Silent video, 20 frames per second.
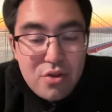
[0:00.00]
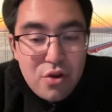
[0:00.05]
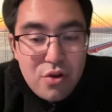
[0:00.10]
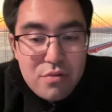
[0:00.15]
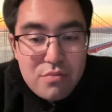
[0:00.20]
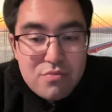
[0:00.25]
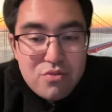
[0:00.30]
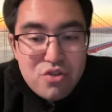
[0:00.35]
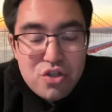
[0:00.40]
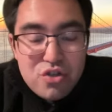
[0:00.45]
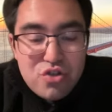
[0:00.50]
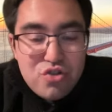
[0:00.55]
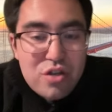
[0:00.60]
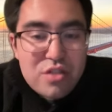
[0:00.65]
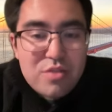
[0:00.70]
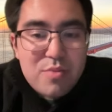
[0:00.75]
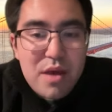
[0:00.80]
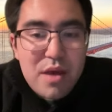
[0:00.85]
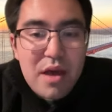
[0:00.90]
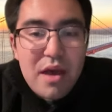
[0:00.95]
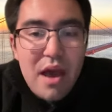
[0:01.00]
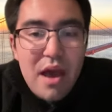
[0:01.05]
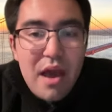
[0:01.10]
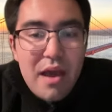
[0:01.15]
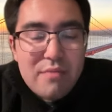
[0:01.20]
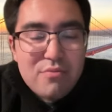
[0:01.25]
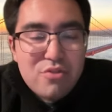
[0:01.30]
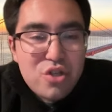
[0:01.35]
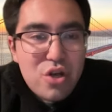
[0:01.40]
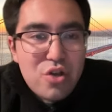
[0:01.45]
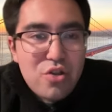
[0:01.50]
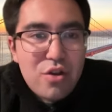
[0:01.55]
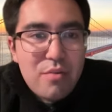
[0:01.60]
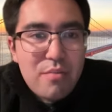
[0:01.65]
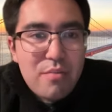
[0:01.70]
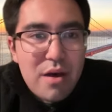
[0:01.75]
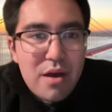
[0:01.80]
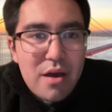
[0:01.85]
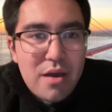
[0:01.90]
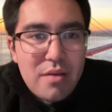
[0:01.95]
you know should trust me. I I have Shelton
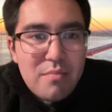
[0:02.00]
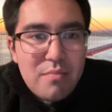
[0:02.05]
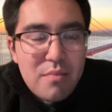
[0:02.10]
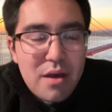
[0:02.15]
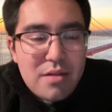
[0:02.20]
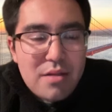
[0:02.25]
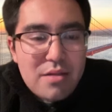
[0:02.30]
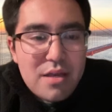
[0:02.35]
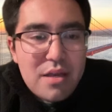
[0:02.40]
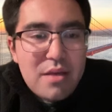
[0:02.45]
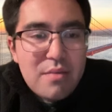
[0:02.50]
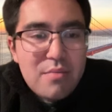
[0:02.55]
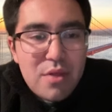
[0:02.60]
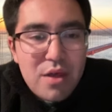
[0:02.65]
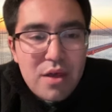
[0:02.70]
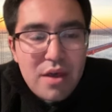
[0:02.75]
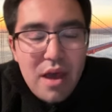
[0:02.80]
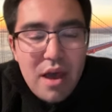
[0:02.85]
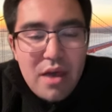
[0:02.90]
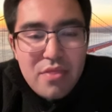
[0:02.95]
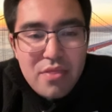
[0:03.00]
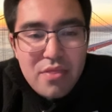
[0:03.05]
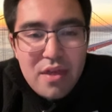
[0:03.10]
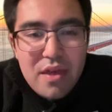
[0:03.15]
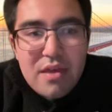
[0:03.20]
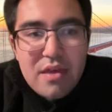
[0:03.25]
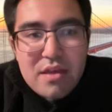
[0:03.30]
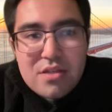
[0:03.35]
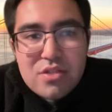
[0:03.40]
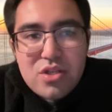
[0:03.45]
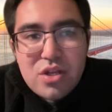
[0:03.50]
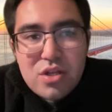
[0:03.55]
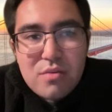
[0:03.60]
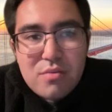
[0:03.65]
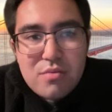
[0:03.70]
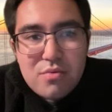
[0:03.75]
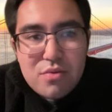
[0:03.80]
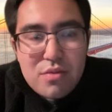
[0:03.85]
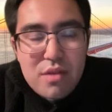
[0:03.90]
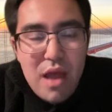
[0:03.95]
on my my team. Like I think he's
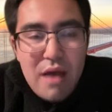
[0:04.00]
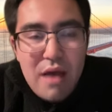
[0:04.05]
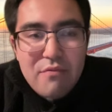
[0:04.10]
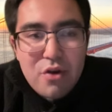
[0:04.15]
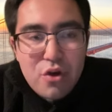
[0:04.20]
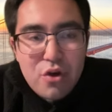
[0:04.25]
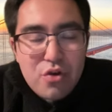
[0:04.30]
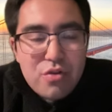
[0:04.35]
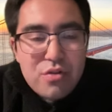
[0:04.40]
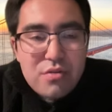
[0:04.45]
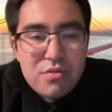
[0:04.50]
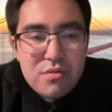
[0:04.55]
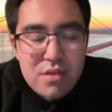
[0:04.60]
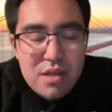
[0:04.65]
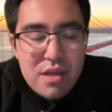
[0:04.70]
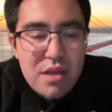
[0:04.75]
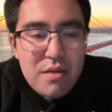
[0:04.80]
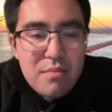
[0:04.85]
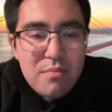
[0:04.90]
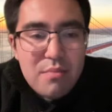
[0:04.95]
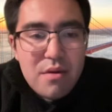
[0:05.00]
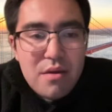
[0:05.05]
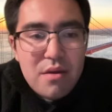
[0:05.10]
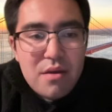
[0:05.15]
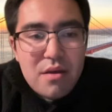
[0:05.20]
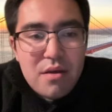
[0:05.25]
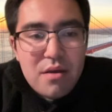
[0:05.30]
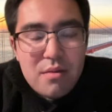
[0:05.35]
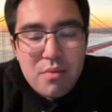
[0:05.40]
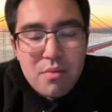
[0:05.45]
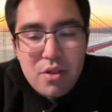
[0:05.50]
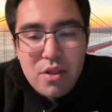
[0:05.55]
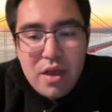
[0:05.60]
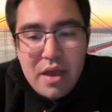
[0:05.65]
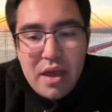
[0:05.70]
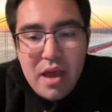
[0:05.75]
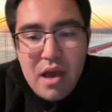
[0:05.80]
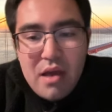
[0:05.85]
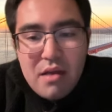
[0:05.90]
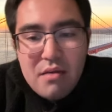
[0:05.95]
gonna have a good team, but
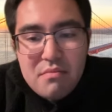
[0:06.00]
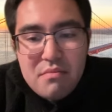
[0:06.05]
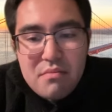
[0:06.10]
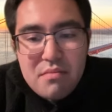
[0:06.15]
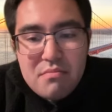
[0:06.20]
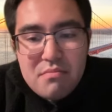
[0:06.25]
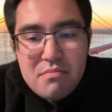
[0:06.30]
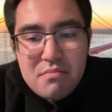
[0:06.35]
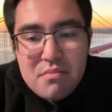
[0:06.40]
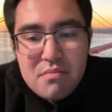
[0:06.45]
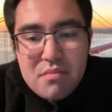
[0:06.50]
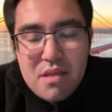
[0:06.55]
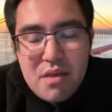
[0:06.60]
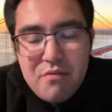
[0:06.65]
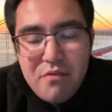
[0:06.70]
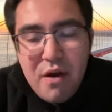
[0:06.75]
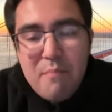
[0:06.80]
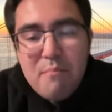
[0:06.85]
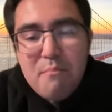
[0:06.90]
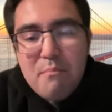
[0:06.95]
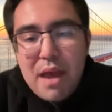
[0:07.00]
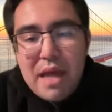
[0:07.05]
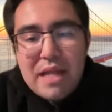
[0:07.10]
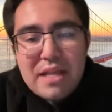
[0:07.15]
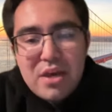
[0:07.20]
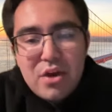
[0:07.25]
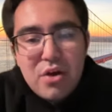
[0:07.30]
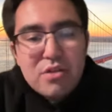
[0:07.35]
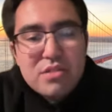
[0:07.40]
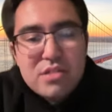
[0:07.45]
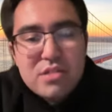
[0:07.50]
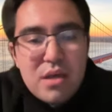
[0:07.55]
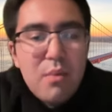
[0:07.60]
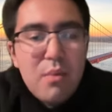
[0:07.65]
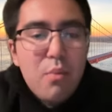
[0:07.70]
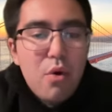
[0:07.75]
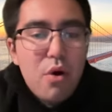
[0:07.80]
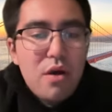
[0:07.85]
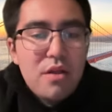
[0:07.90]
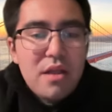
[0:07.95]
like if I'm betting on
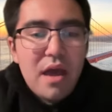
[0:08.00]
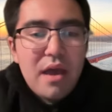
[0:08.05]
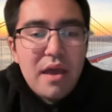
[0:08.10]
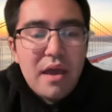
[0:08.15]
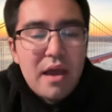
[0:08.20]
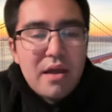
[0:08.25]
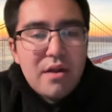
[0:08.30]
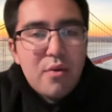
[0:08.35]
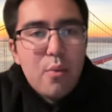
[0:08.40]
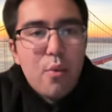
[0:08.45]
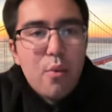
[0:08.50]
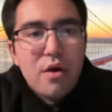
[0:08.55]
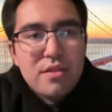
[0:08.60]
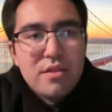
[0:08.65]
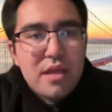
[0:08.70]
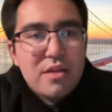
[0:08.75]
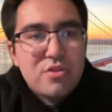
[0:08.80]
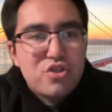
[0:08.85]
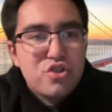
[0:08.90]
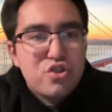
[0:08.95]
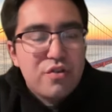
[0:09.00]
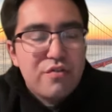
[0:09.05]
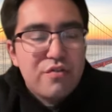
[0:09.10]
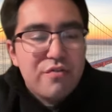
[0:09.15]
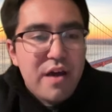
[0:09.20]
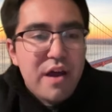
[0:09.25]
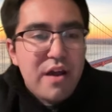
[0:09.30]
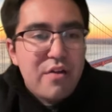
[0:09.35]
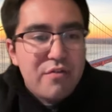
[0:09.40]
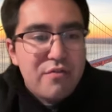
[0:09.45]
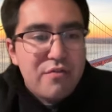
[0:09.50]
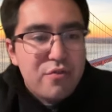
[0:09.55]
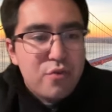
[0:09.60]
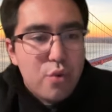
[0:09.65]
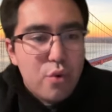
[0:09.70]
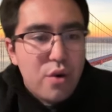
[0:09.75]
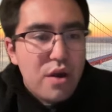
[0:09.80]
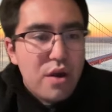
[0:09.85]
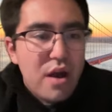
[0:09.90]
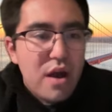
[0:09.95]
someone, I kind of want that surefire
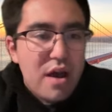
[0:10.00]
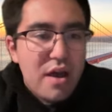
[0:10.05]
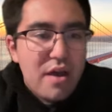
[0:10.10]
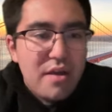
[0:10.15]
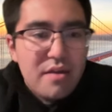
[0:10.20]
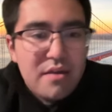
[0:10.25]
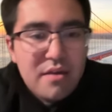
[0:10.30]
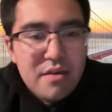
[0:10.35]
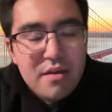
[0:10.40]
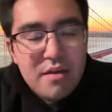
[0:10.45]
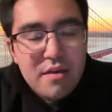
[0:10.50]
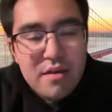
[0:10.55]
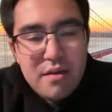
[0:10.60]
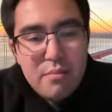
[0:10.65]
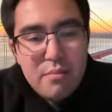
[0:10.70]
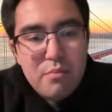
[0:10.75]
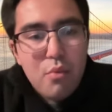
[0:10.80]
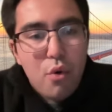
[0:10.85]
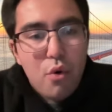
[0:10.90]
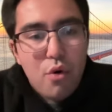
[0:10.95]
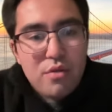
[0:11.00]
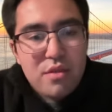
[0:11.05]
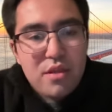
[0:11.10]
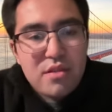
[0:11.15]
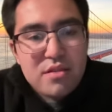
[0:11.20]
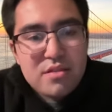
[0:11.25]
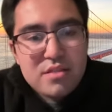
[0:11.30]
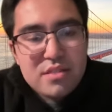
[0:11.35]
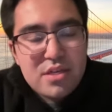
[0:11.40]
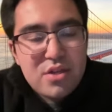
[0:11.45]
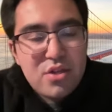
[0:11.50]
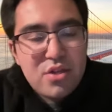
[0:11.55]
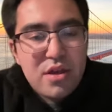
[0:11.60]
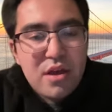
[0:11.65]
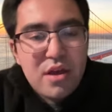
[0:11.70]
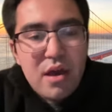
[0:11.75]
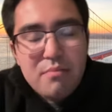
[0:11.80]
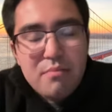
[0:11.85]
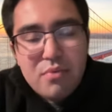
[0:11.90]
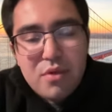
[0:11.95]
floor guy more than the
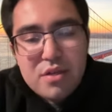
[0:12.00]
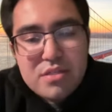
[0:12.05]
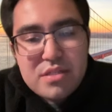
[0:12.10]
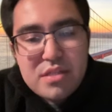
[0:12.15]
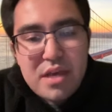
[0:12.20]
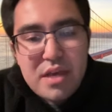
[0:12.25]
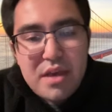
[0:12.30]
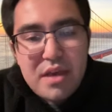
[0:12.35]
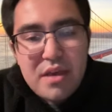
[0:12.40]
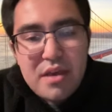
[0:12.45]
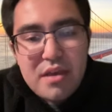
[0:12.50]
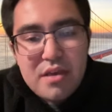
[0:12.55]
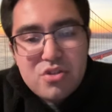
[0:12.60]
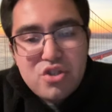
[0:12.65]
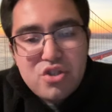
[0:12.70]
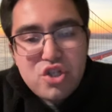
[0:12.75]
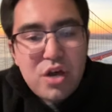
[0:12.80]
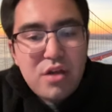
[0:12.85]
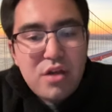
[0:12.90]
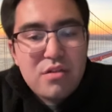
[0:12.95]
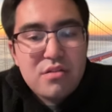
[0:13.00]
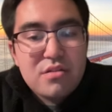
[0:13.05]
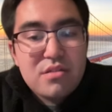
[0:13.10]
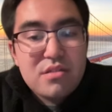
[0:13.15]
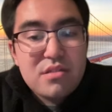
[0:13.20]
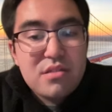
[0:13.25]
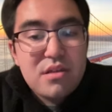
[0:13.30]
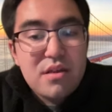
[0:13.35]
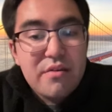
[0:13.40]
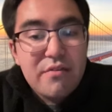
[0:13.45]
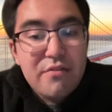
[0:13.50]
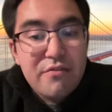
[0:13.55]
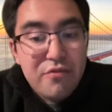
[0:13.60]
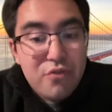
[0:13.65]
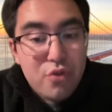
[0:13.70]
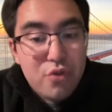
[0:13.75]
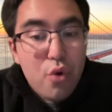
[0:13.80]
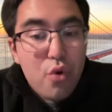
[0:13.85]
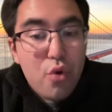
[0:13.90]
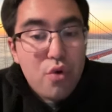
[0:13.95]
ceiling guy. Plus, like Shelton's
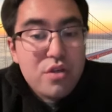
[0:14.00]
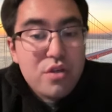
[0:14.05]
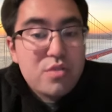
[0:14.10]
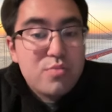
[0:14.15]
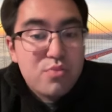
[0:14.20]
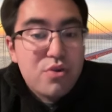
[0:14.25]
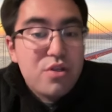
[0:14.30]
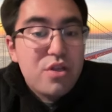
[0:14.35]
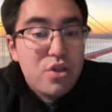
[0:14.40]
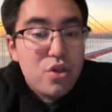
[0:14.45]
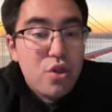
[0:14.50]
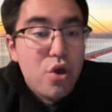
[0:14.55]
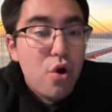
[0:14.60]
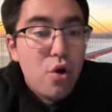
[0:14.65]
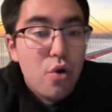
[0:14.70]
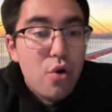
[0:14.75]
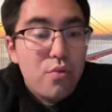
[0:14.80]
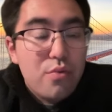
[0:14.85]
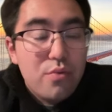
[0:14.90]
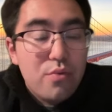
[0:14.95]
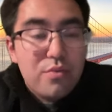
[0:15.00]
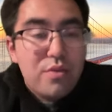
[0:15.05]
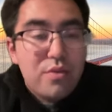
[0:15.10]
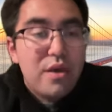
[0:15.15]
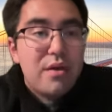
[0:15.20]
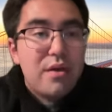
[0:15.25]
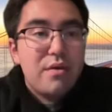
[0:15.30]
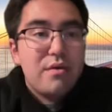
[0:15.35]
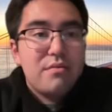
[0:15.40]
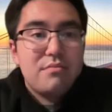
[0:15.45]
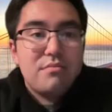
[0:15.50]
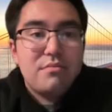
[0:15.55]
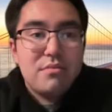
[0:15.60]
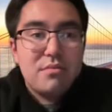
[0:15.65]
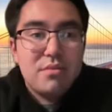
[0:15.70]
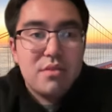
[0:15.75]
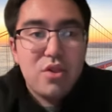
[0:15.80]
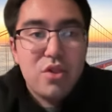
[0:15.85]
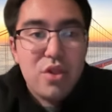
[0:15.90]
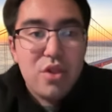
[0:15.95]
floor is pretty low. Like
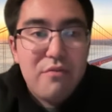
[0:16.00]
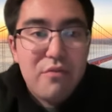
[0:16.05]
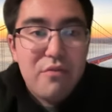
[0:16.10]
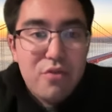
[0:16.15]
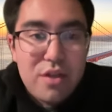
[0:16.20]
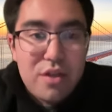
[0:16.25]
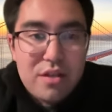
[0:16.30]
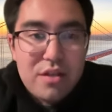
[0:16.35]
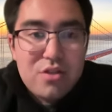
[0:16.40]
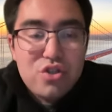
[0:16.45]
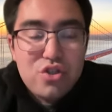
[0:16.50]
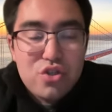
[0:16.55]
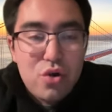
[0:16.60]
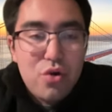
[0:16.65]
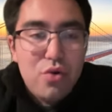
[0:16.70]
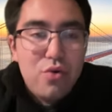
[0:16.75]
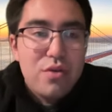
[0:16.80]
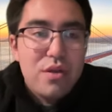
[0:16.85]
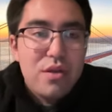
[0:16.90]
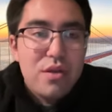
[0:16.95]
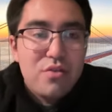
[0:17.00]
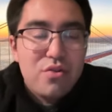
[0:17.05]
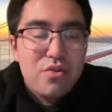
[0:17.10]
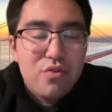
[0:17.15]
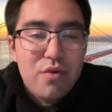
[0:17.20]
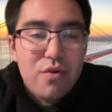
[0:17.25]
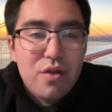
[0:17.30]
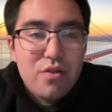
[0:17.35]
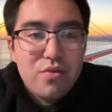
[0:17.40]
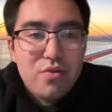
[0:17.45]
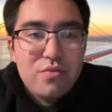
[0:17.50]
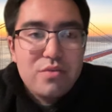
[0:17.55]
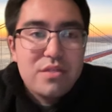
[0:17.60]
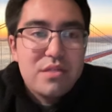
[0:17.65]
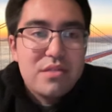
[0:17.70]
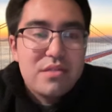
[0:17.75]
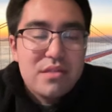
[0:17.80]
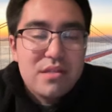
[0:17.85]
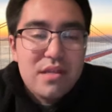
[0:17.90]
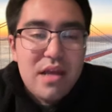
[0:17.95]
the level that he showed in Toronto and
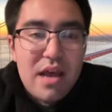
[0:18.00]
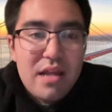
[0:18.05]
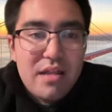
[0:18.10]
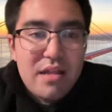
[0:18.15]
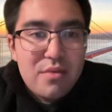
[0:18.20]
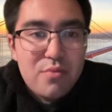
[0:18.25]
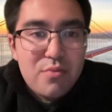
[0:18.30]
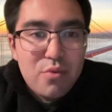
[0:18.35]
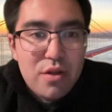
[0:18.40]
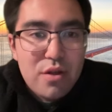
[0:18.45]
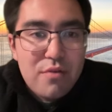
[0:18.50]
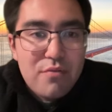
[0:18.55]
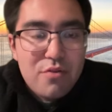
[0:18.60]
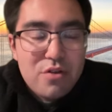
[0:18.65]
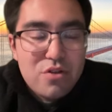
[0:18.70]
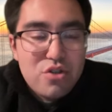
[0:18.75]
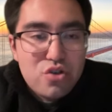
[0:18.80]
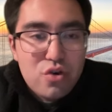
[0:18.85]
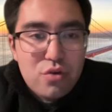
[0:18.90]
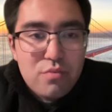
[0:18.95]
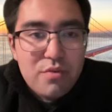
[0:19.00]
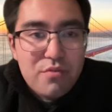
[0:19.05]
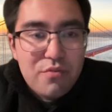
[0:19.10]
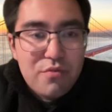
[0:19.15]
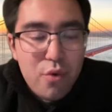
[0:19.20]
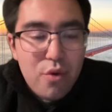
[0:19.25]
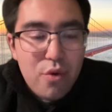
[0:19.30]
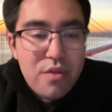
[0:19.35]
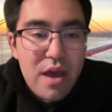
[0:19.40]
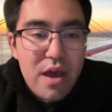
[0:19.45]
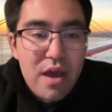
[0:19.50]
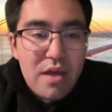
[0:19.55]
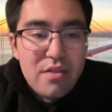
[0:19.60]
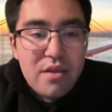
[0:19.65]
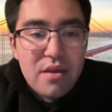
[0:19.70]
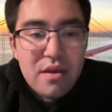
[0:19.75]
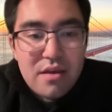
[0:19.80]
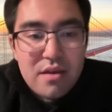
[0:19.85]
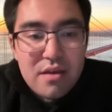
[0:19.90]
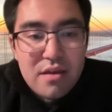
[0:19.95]
Cincinnati and whatever he showed before
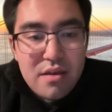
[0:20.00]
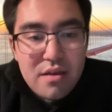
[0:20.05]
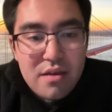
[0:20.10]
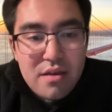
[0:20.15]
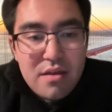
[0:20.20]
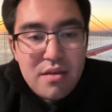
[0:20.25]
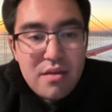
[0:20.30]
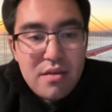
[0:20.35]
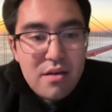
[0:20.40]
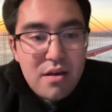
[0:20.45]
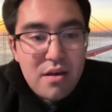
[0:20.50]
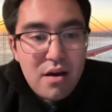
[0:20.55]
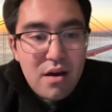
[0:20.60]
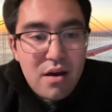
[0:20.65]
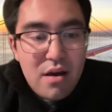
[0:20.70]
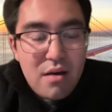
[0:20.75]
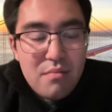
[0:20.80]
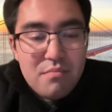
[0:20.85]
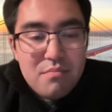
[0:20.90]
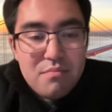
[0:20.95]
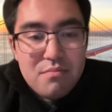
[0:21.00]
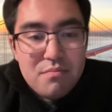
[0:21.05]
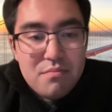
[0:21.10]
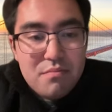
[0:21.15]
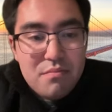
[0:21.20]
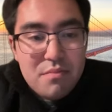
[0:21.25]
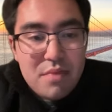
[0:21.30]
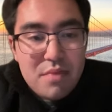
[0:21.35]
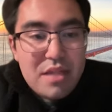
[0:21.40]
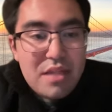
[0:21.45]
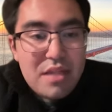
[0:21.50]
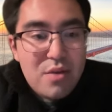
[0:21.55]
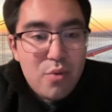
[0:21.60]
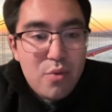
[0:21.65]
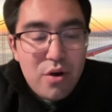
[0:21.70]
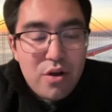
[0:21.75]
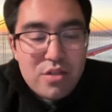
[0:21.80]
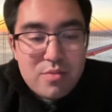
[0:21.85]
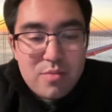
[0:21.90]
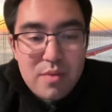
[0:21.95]
that, like uh, Indian
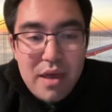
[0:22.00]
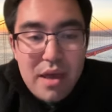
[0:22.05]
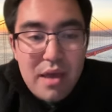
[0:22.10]
Wells,